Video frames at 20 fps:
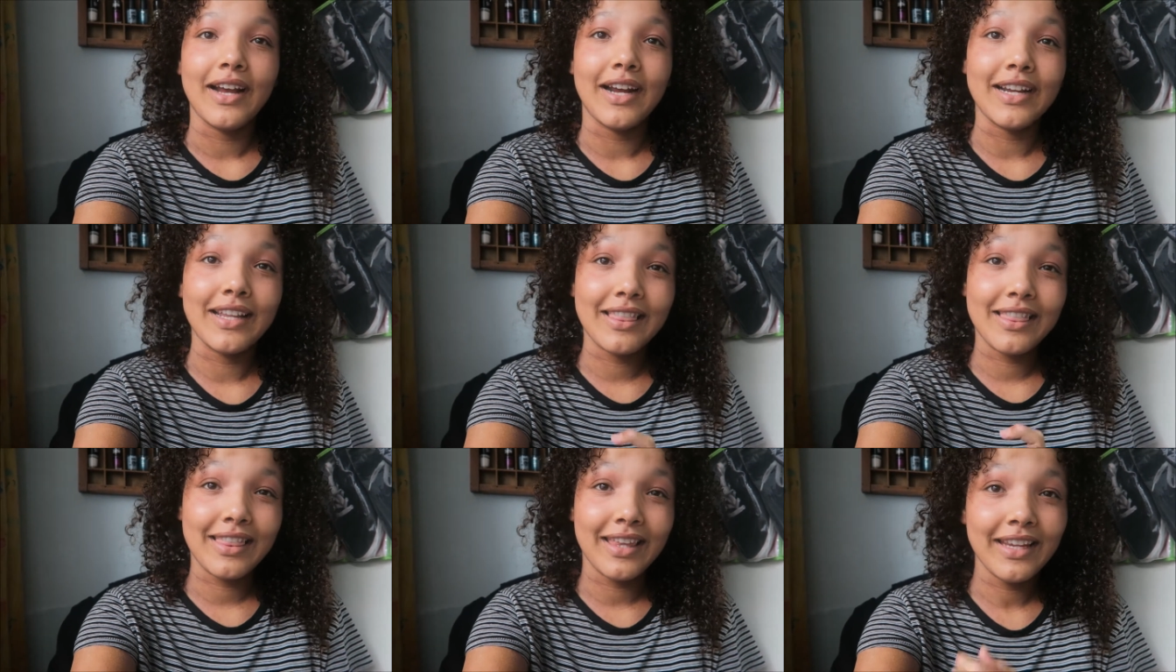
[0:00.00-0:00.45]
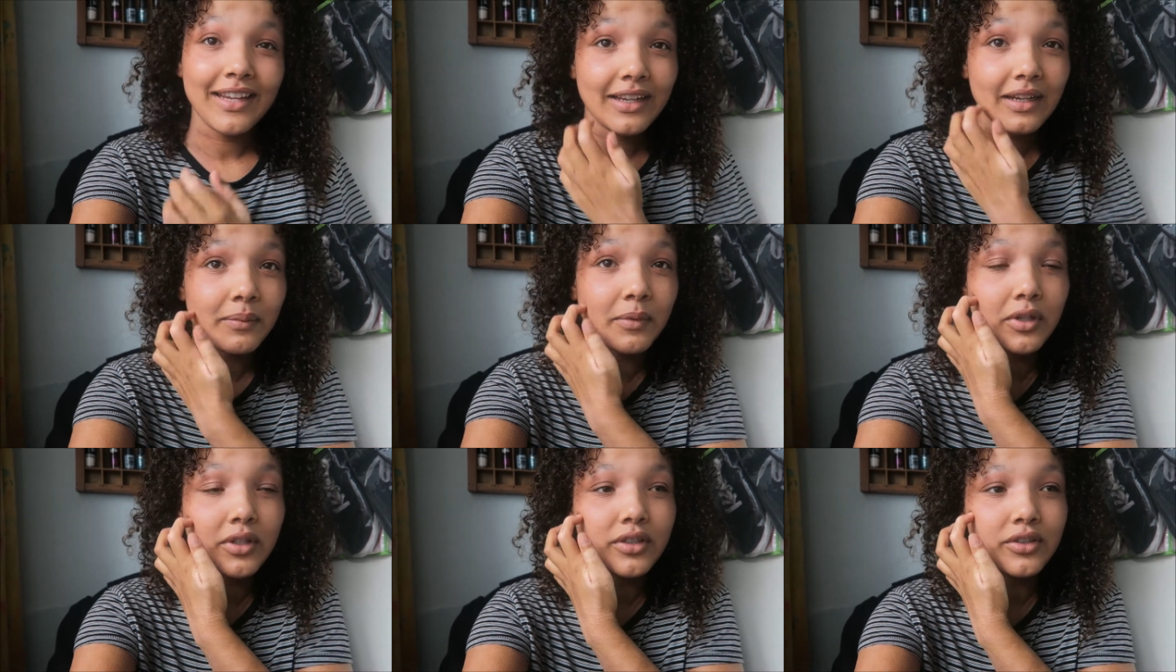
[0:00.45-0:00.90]
I
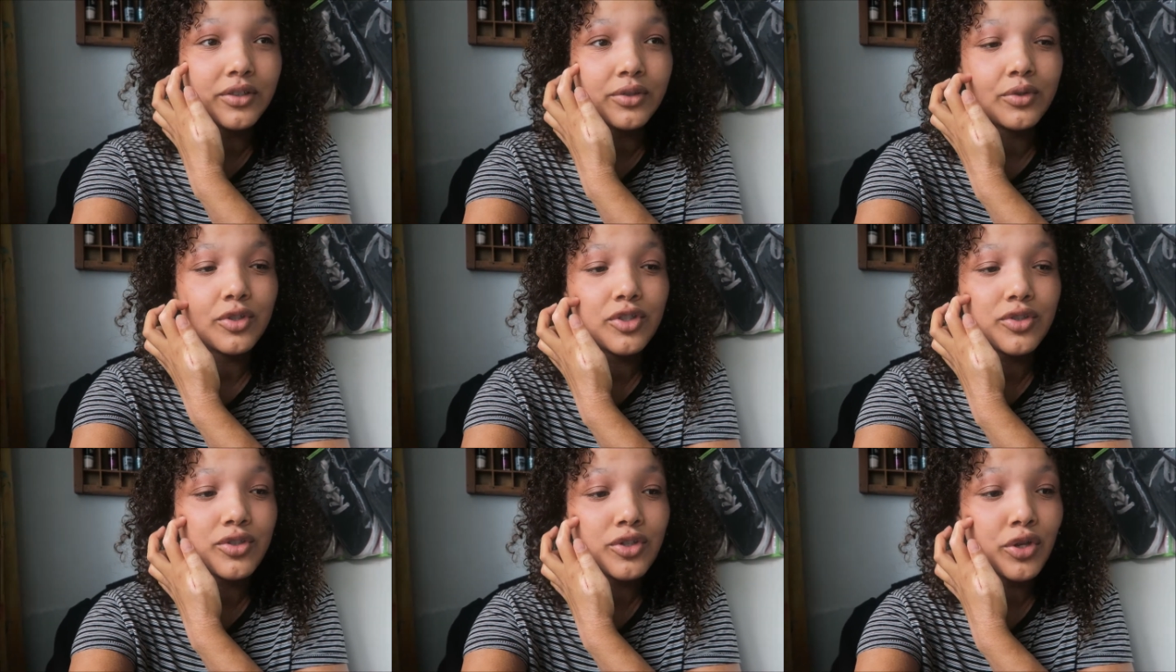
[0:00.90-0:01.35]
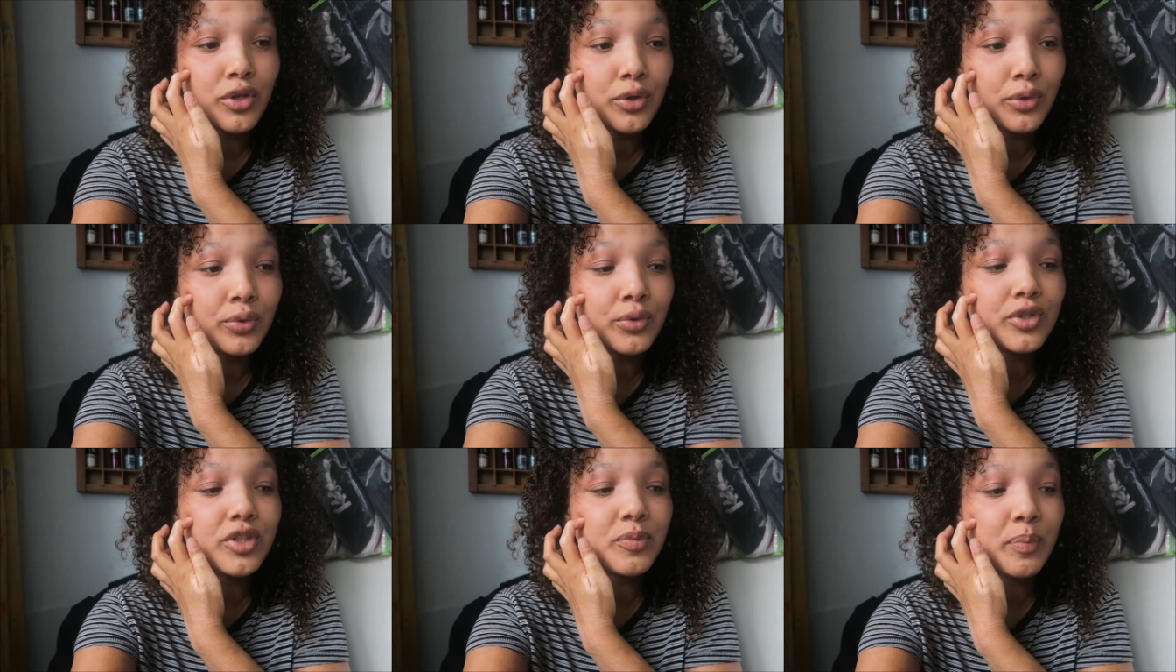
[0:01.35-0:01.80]
think I'm gonna do
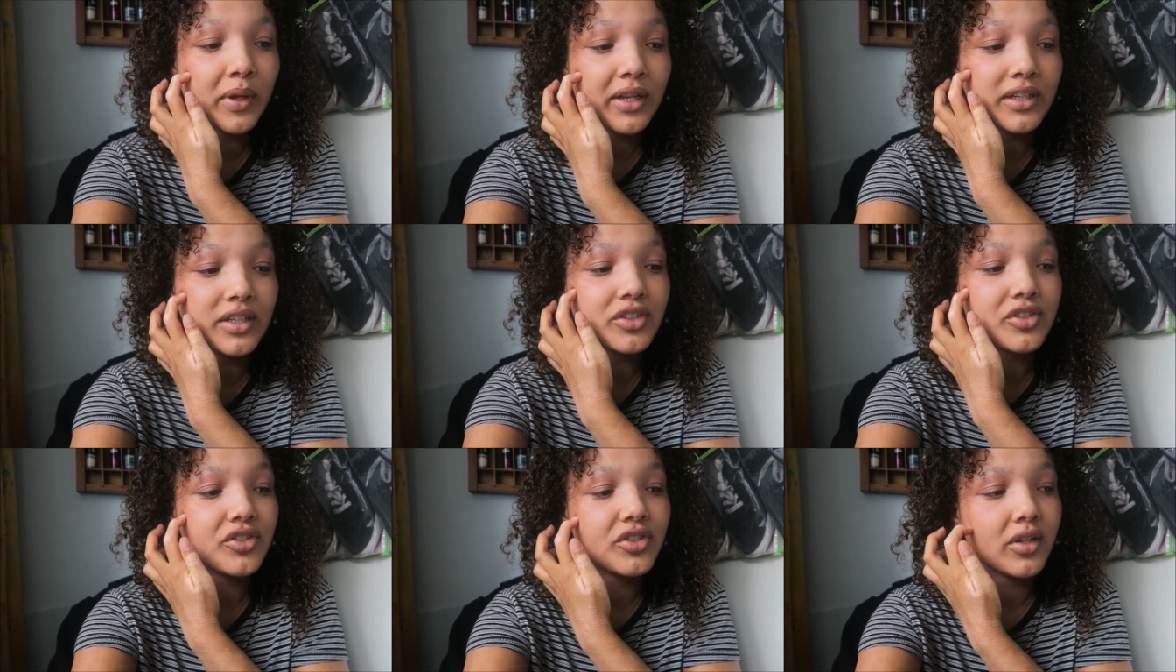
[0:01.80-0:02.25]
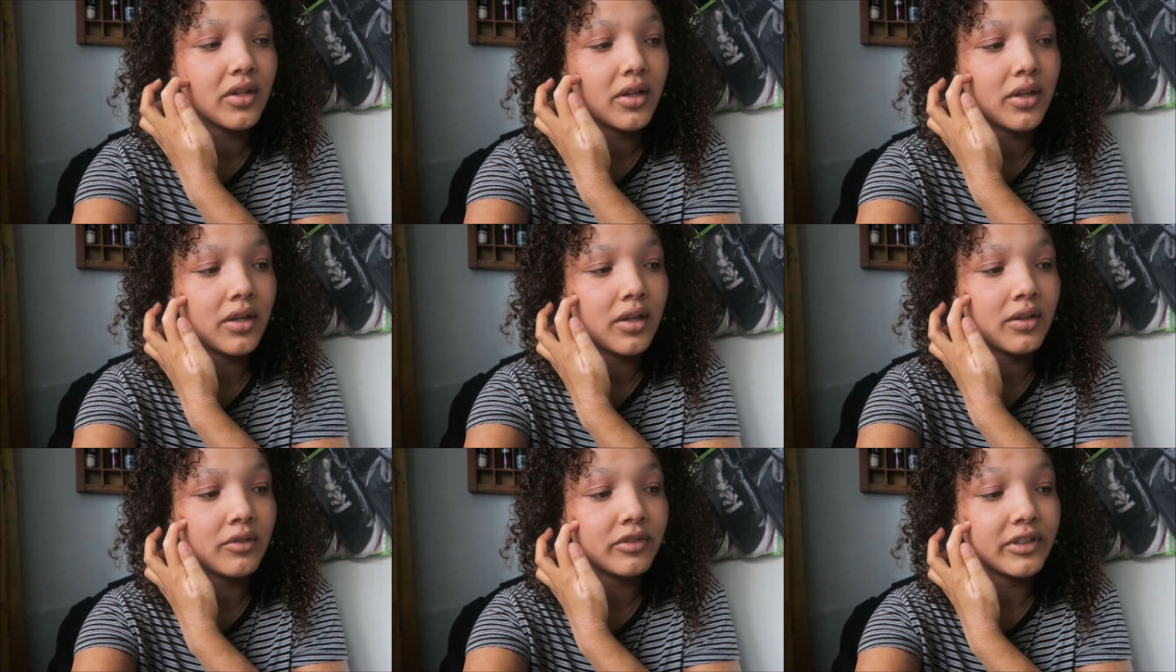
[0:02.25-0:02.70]
two Spanish
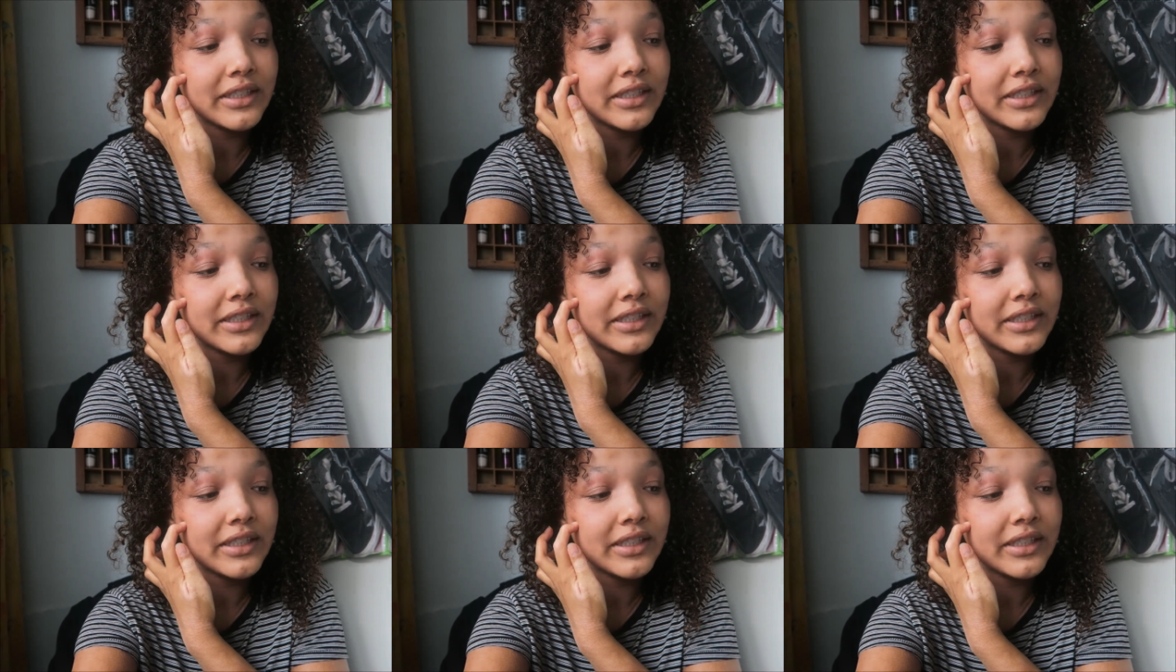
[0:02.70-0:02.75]
uh,